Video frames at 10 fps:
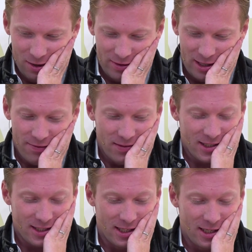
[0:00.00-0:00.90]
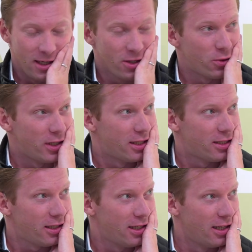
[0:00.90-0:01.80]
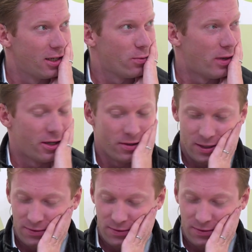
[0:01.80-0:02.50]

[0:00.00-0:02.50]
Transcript: We definitely see an increase in inquiries